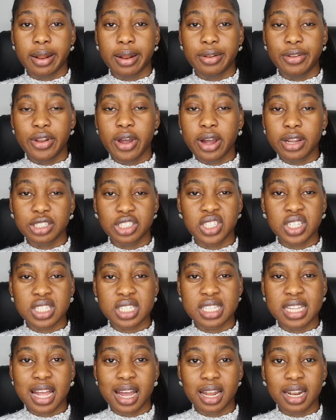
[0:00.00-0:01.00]
not
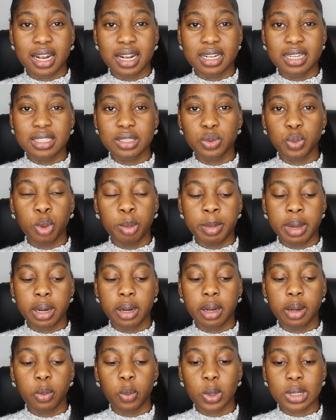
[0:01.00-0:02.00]
just that this
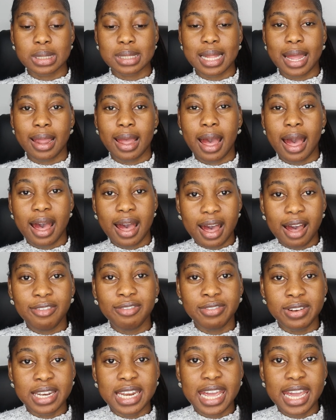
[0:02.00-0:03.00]
woman was like
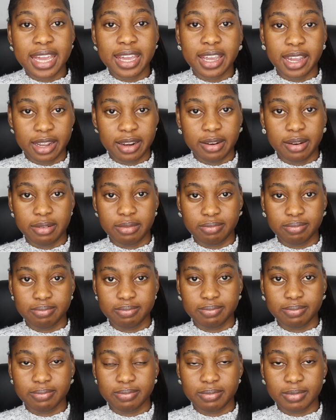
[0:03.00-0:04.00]
half naked
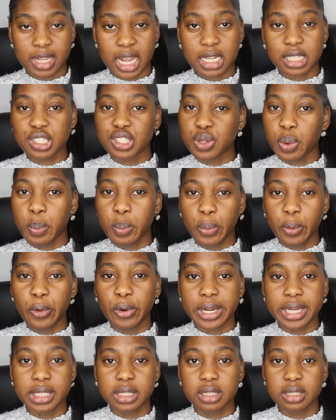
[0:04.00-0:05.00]
at some
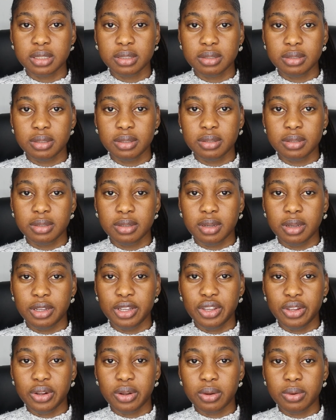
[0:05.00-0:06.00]
point,
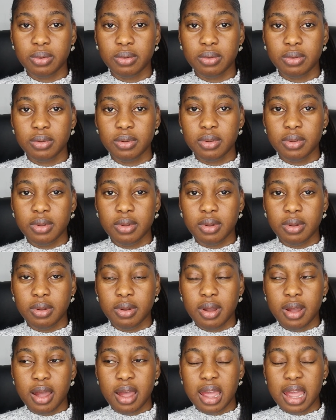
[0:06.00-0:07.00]
you know.
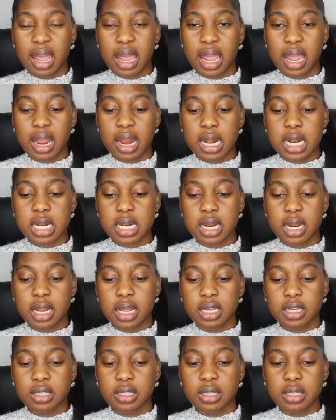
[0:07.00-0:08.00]
And
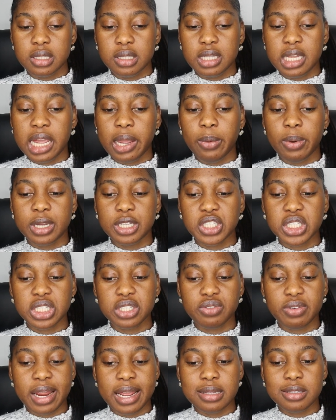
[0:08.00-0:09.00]
they were
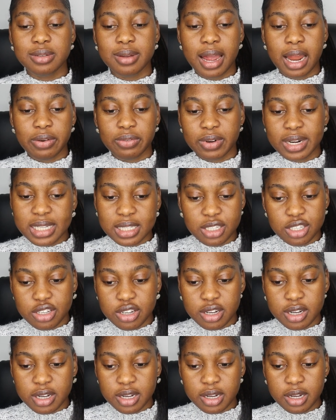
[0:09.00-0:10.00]
just trying to arrest
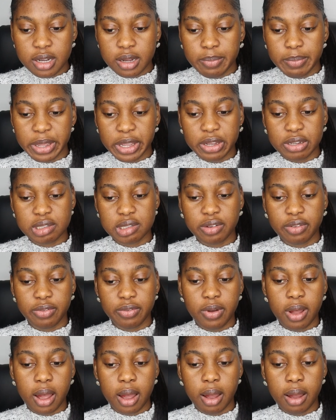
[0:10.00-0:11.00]
her because
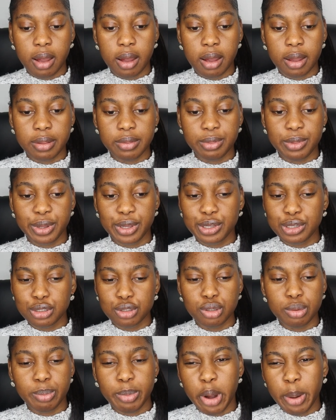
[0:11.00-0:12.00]
of uh, the
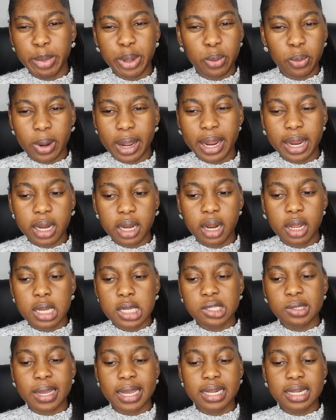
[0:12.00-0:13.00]
issue Bobi Wine.
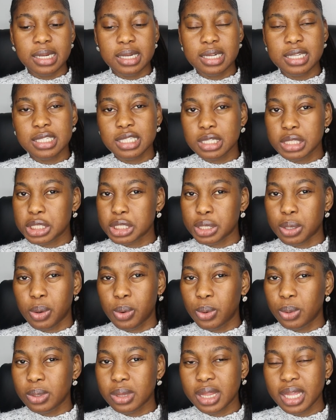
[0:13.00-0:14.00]
So I didn't listen to the
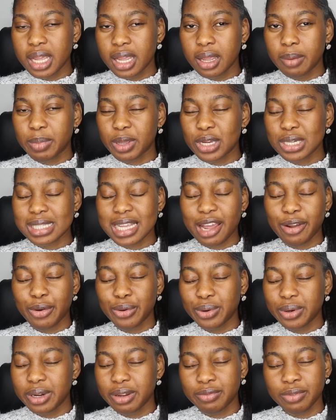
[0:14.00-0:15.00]
whole thing because I couldn't